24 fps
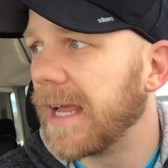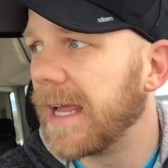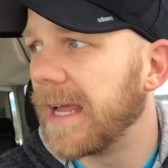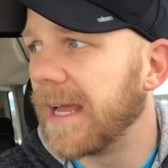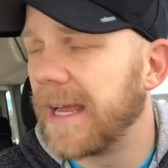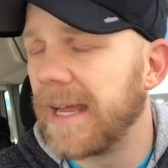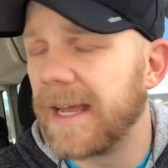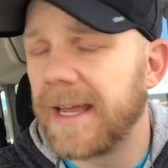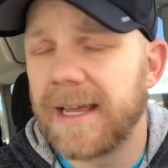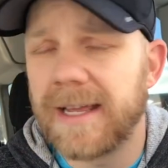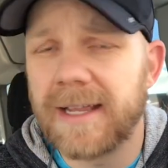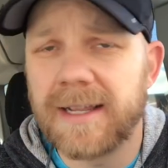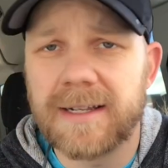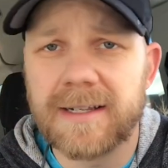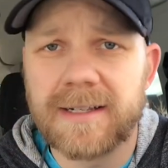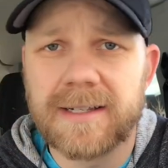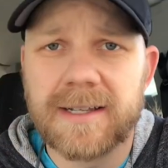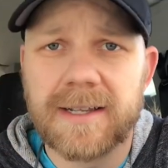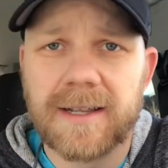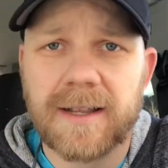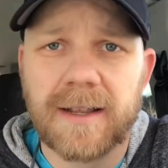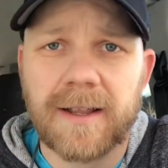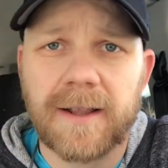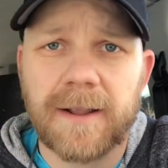And
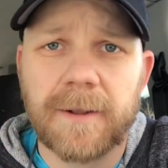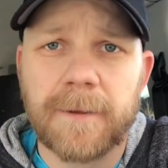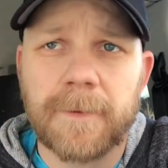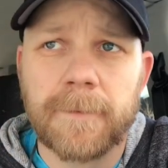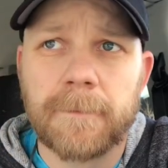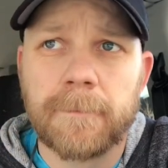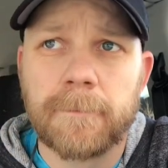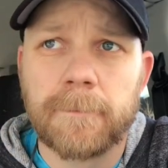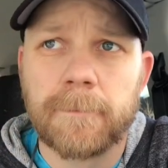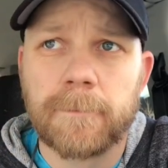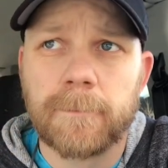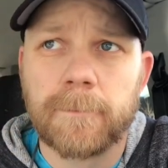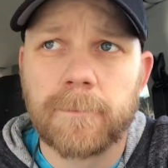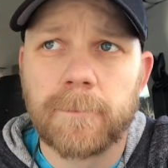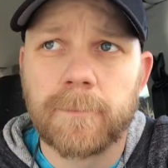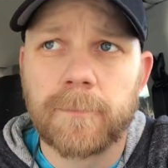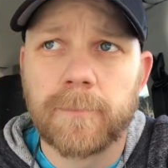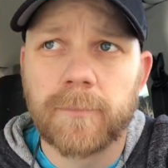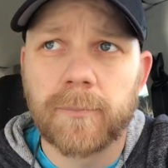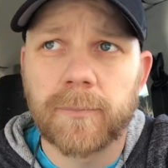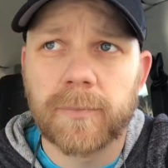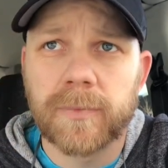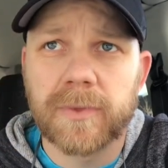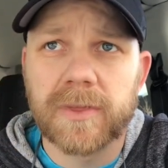
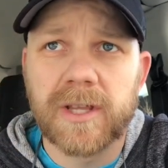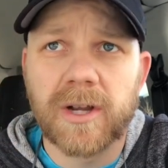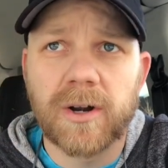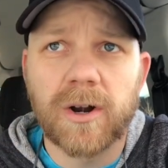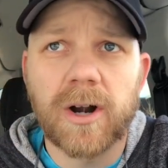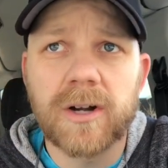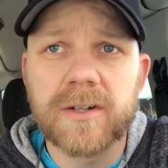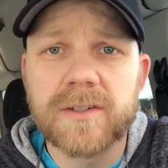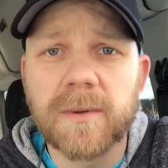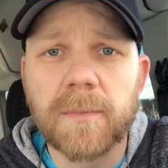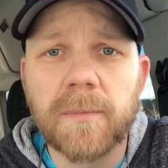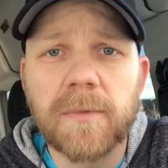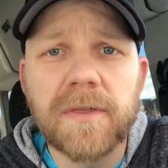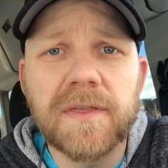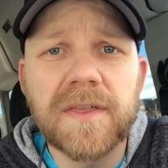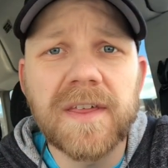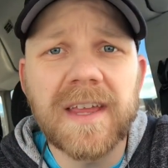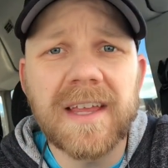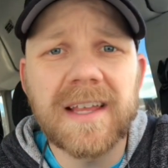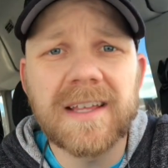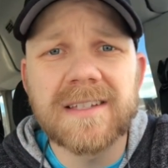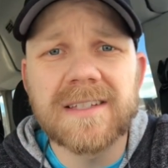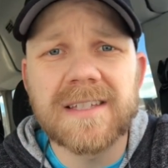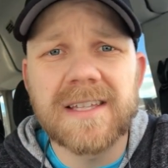there are some
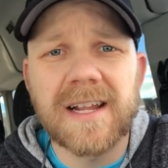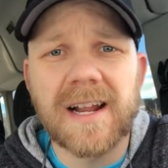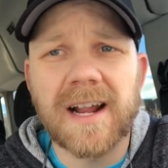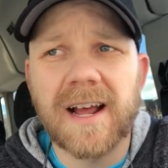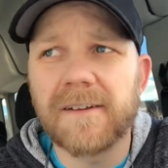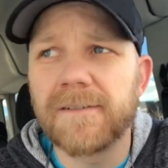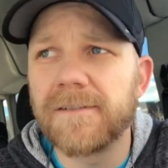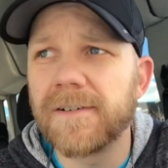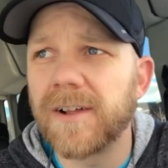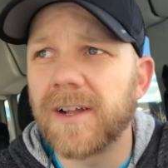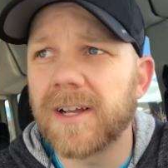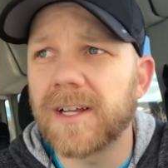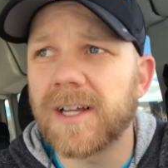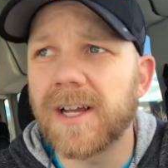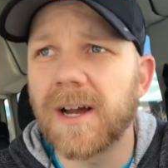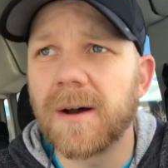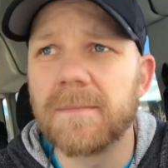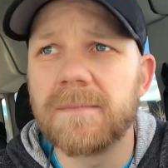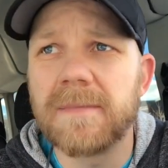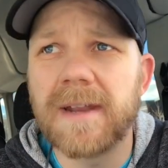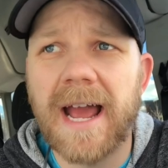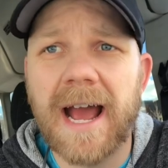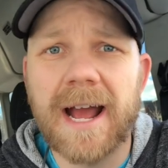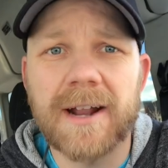things that I feel like
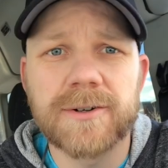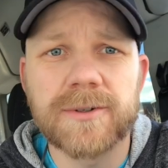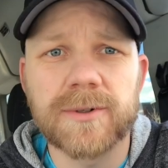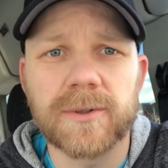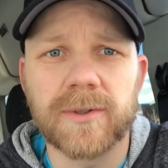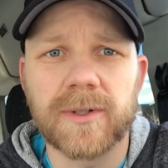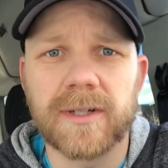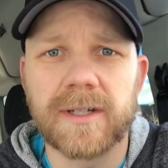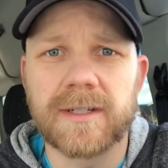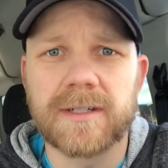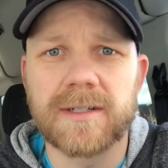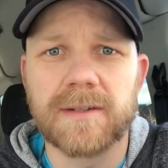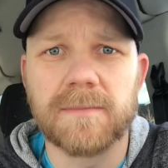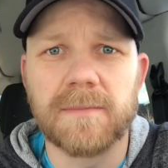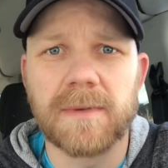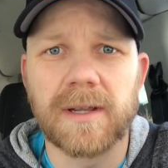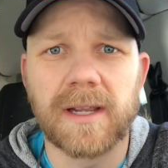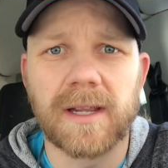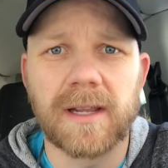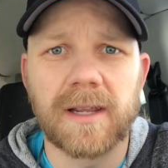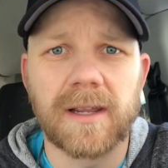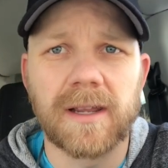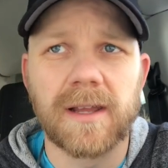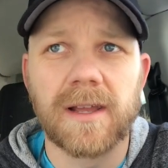come naturally to
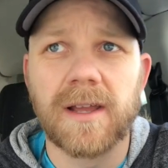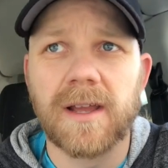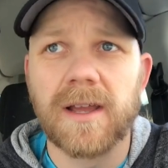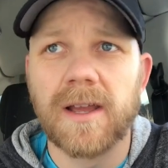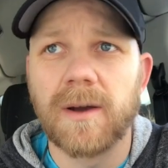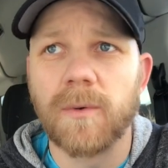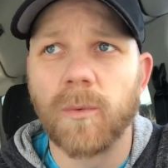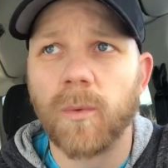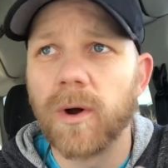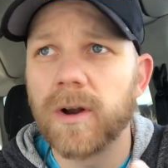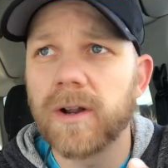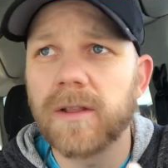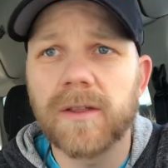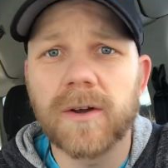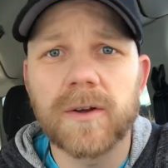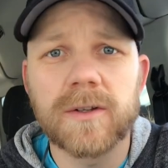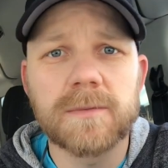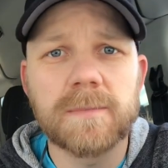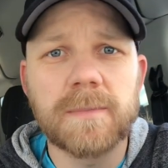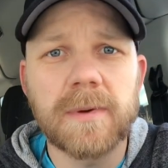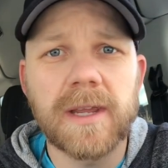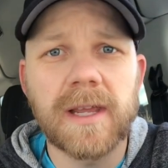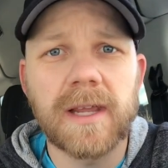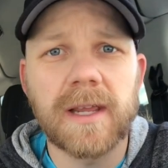me one of
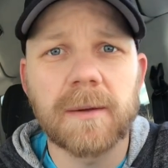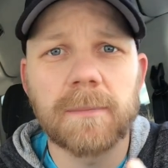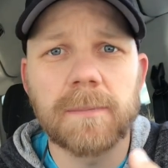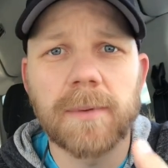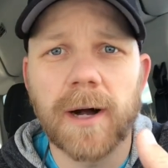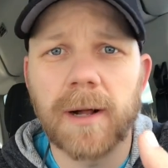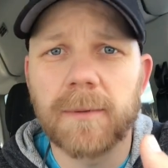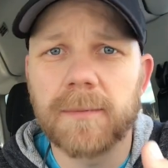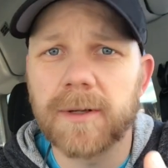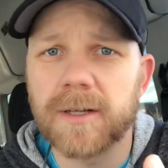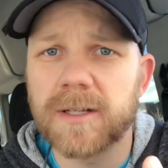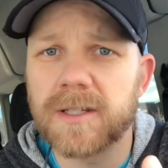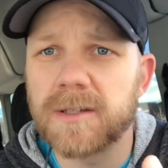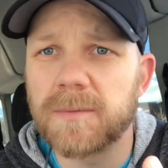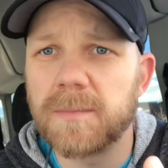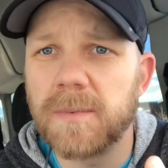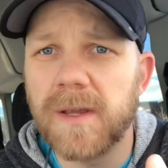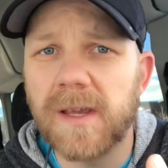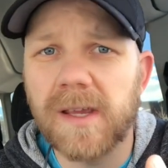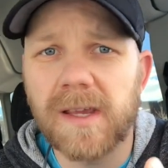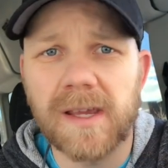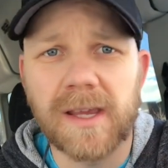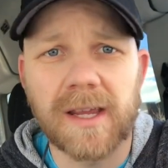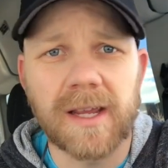those being public
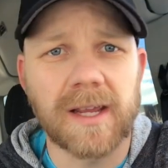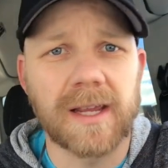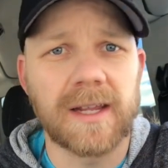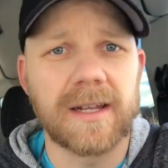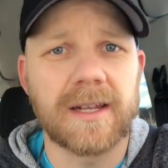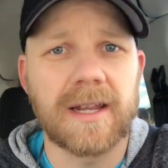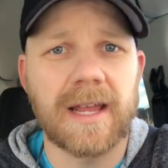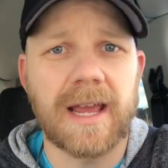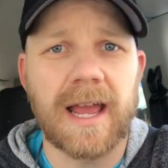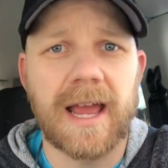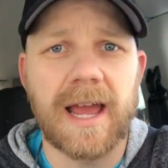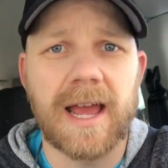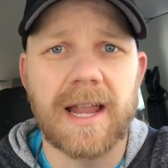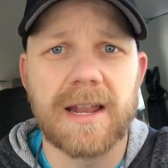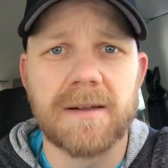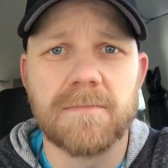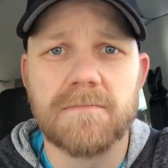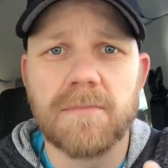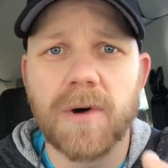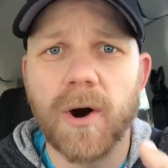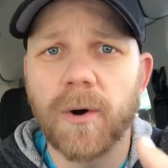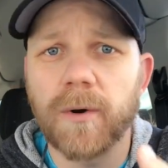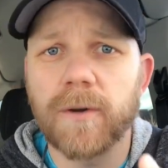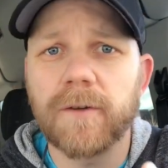speaking and, and
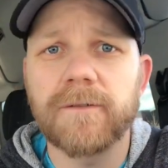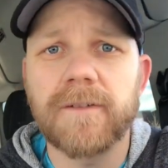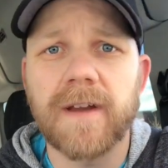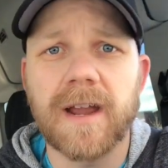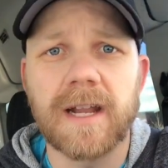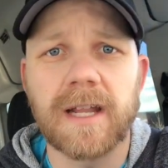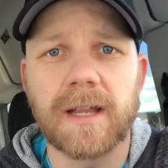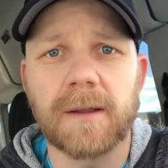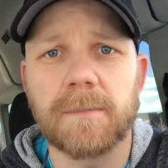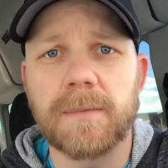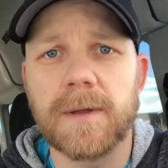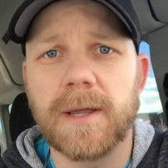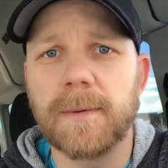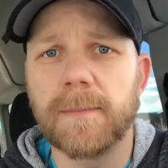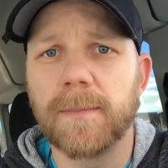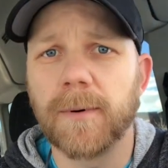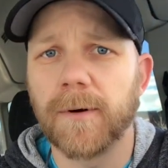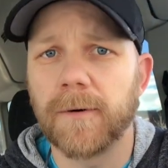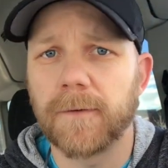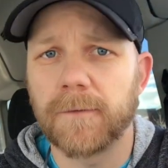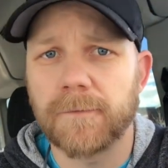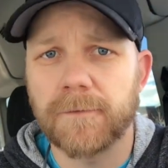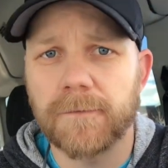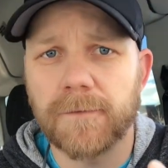motivating
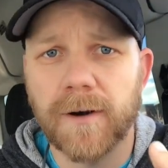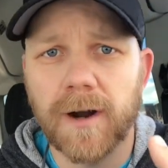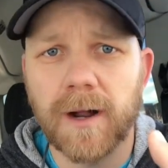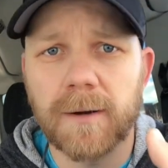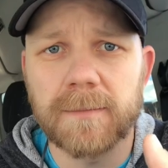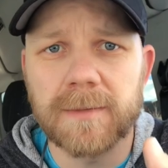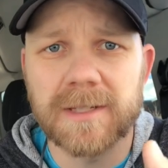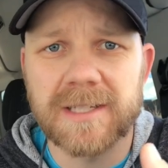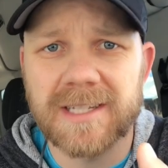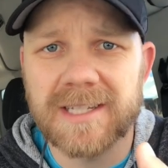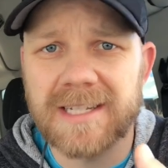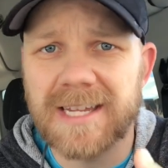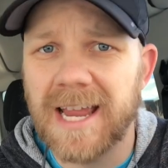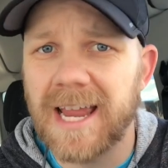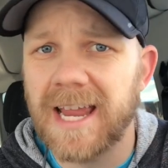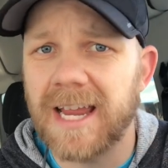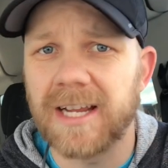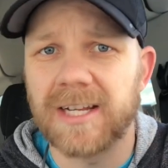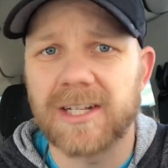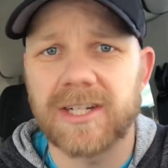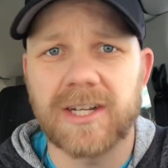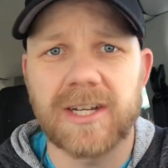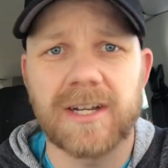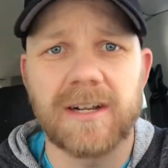people from a
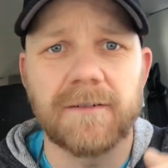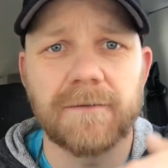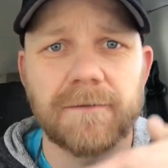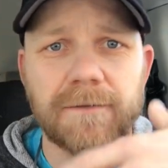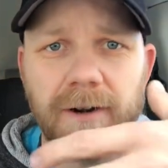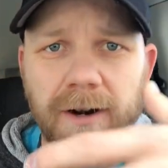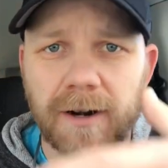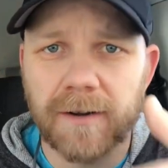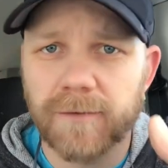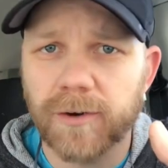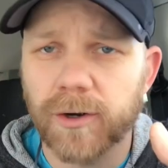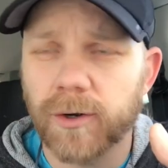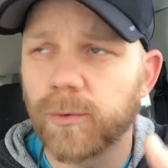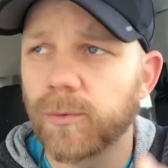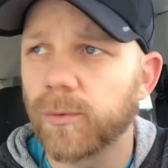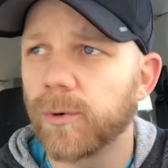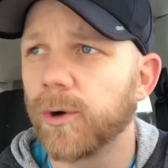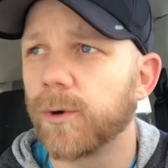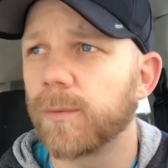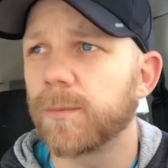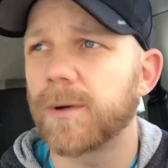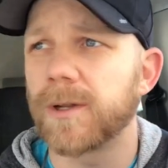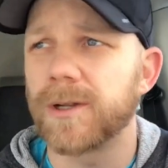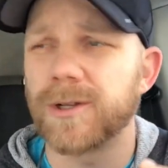stage in front of a
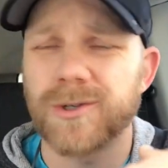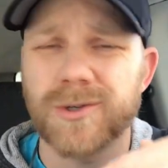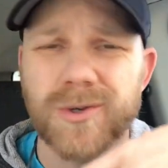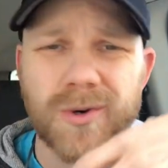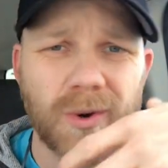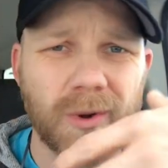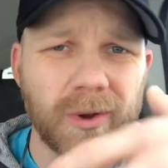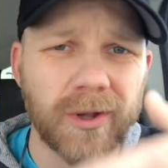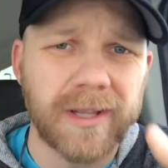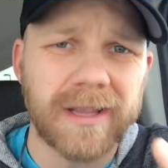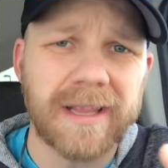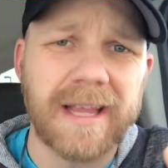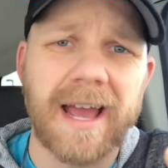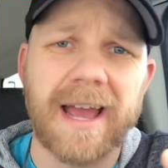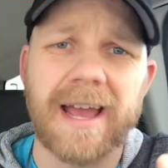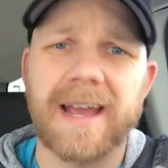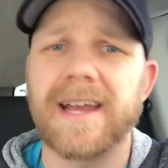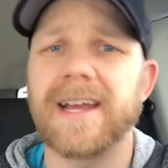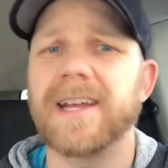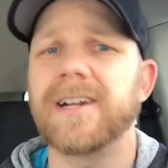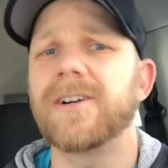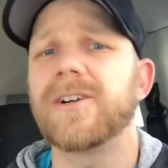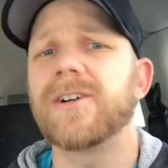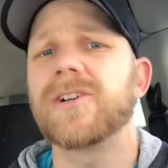group, controlling that
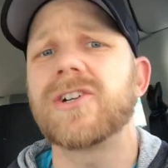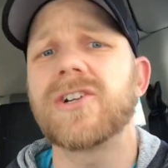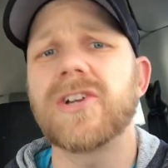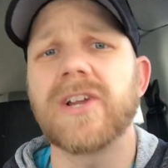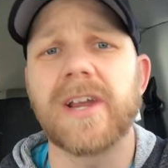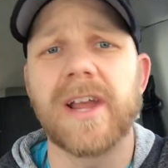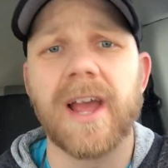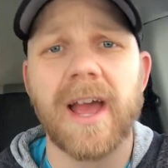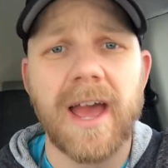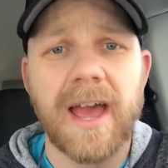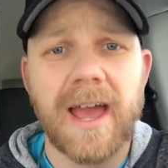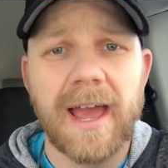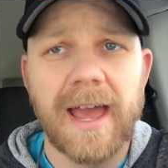energy